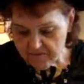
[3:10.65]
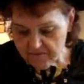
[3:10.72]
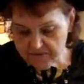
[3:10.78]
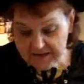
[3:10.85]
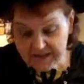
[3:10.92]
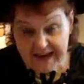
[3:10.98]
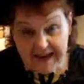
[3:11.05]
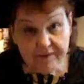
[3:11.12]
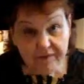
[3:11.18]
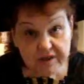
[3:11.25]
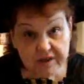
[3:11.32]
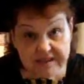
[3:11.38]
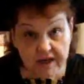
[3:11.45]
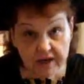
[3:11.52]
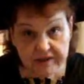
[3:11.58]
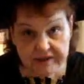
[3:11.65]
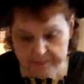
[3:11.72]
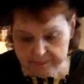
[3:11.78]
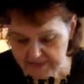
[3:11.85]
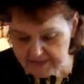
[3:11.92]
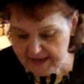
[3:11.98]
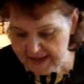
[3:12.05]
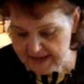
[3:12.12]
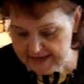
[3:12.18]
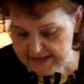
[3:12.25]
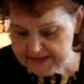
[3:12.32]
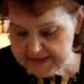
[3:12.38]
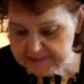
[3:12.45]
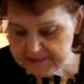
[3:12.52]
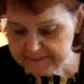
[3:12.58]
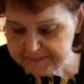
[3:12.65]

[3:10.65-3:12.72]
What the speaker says: flavors start to blend.